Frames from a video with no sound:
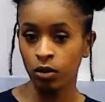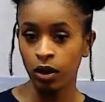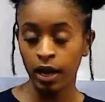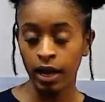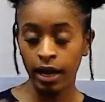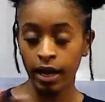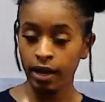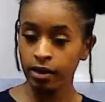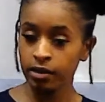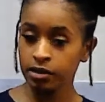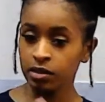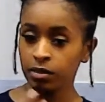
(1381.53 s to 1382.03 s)

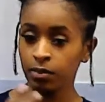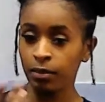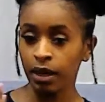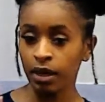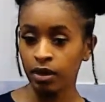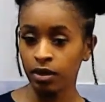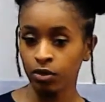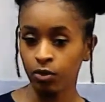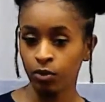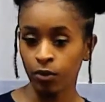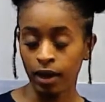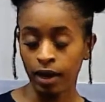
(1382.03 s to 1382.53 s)
have somebody
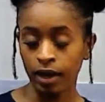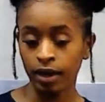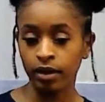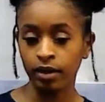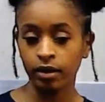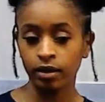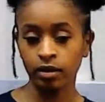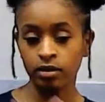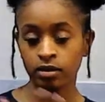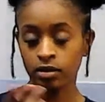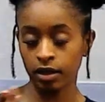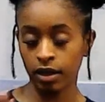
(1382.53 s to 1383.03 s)
to write
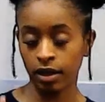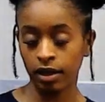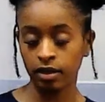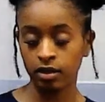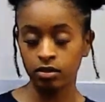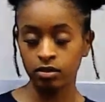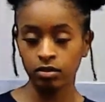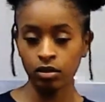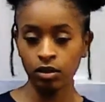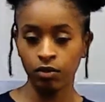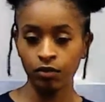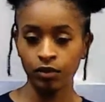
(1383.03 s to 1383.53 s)
and sign and
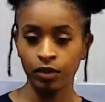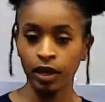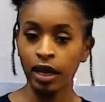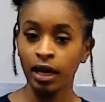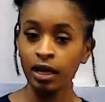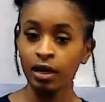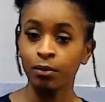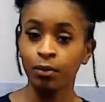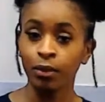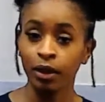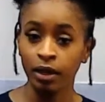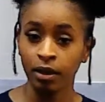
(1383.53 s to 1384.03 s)
stuff, and I had
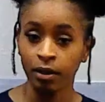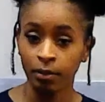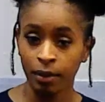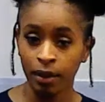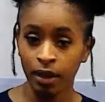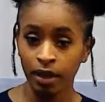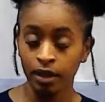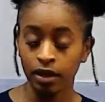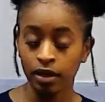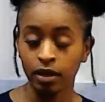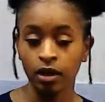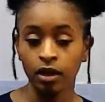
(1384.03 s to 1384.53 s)
to bring it
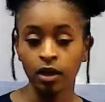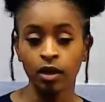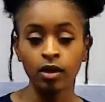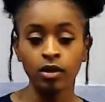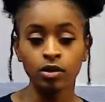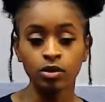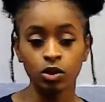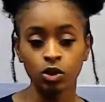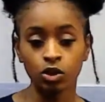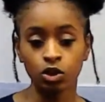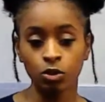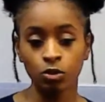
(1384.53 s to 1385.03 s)
back.
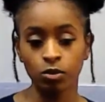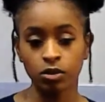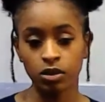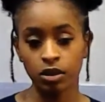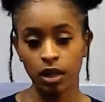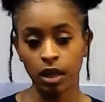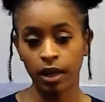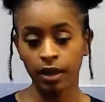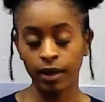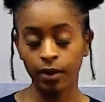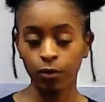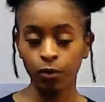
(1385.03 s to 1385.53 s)
So she was
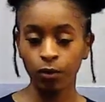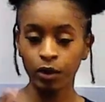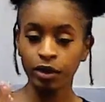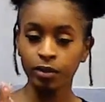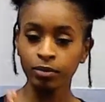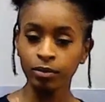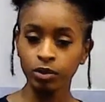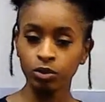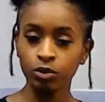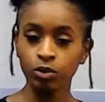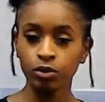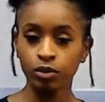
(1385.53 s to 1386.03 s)
like, what I'm
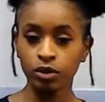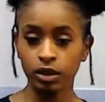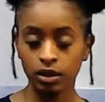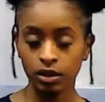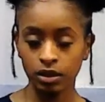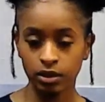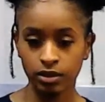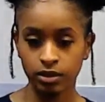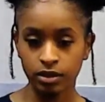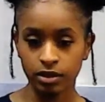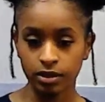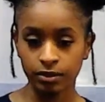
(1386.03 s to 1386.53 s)
gonna do
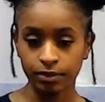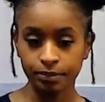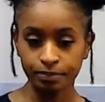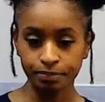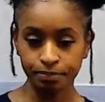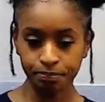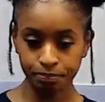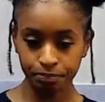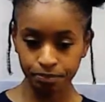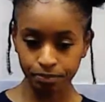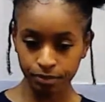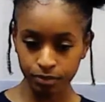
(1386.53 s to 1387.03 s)
is,
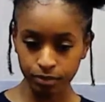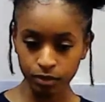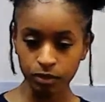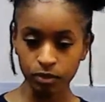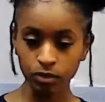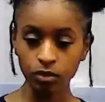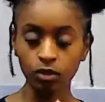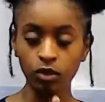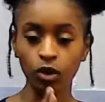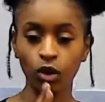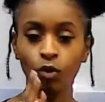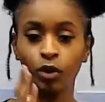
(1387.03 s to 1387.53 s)

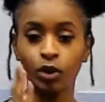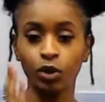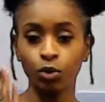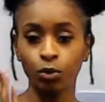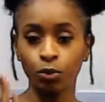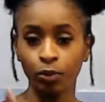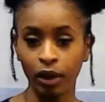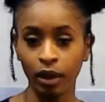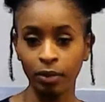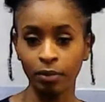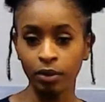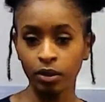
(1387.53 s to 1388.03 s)
when you
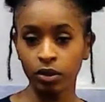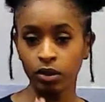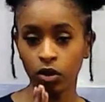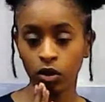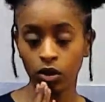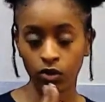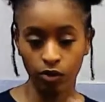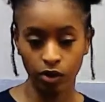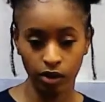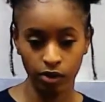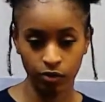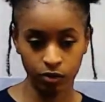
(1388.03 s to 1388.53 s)
bring me your
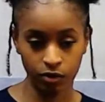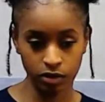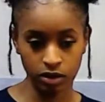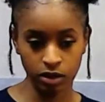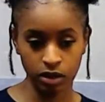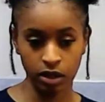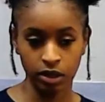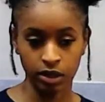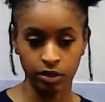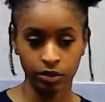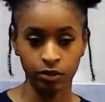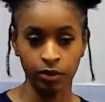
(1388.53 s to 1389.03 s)
reference
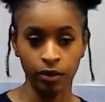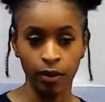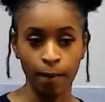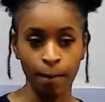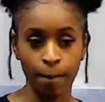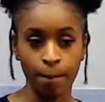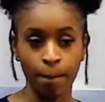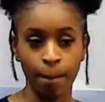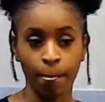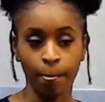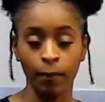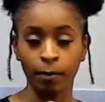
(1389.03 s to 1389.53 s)
letter,
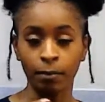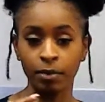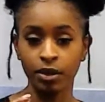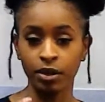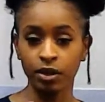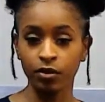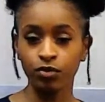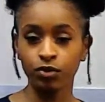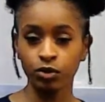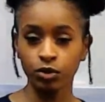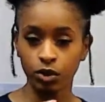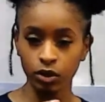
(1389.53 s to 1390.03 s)
I'm gonna
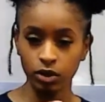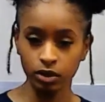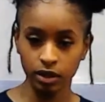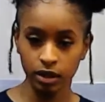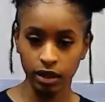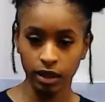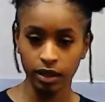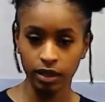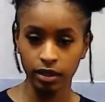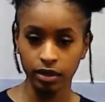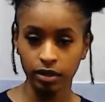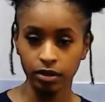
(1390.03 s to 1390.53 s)
give you your
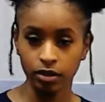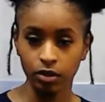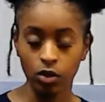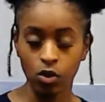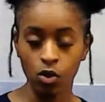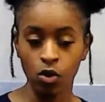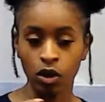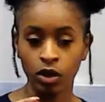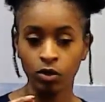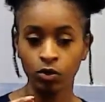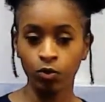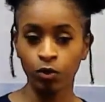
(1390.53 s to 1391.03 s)
date
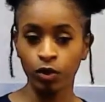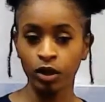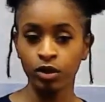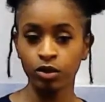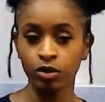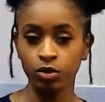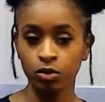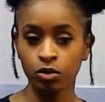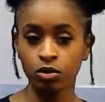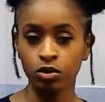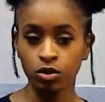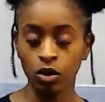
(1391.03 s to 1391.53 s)
on when
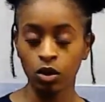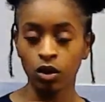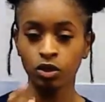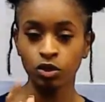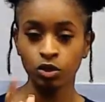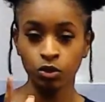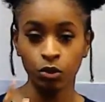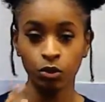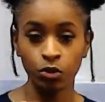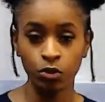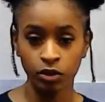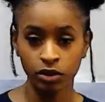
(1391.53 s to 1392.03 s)
you start
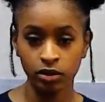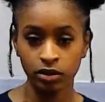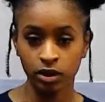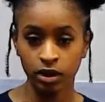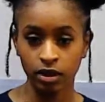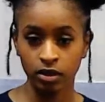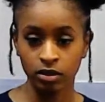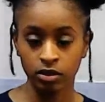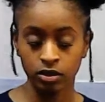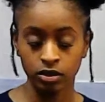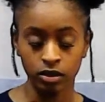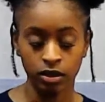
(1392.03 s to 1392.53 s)
your
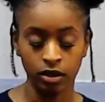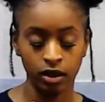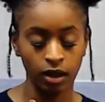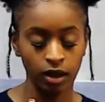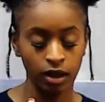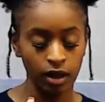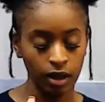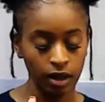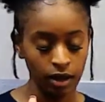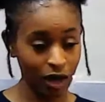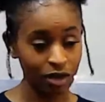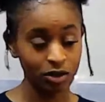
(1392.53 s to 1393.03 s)
orientation.
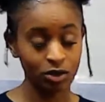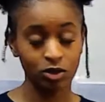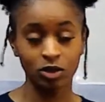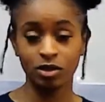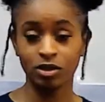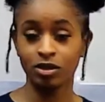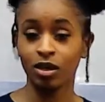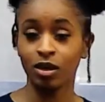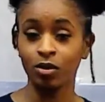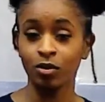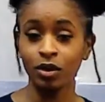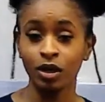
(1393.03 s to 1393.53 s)
I just
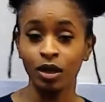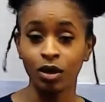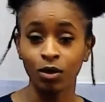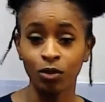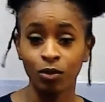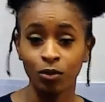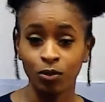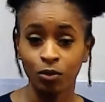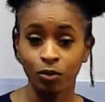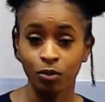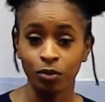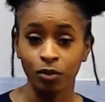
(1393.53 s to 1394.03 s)
don't
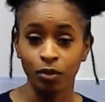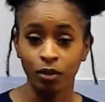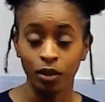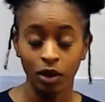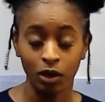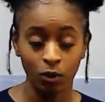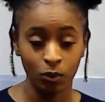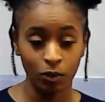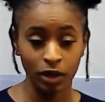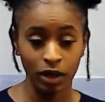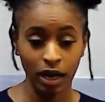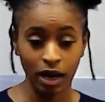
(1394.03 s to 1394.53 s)
know.
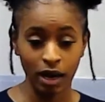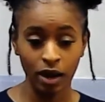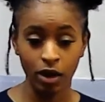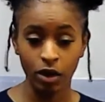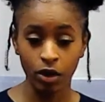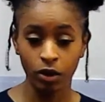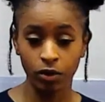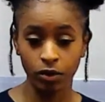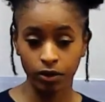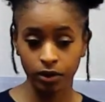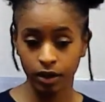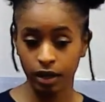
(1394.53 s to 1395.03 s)
When I
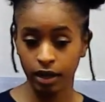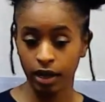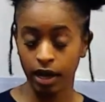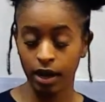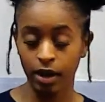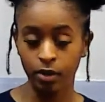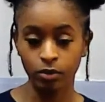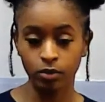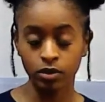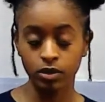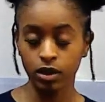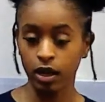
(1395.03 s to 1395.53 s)
heard that, I
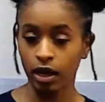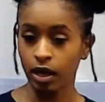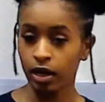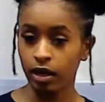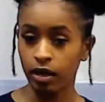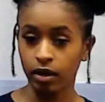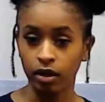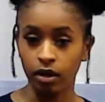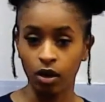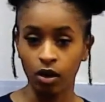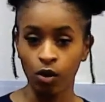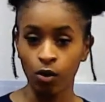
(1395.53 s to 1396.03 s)
was like,
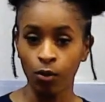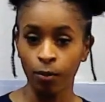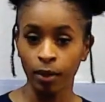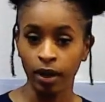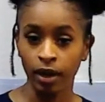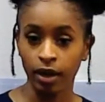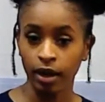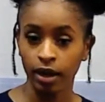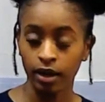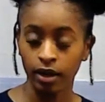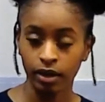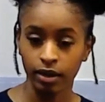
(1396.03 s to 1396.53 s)
oh my
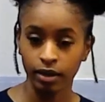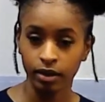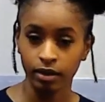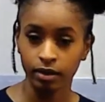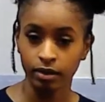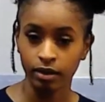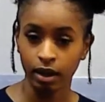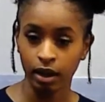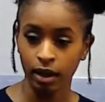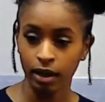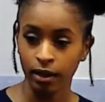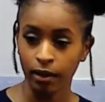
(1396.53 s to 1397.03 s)
God,
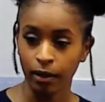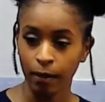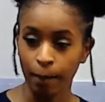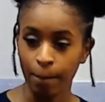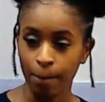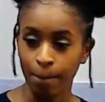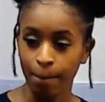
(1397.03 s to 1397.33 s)
like,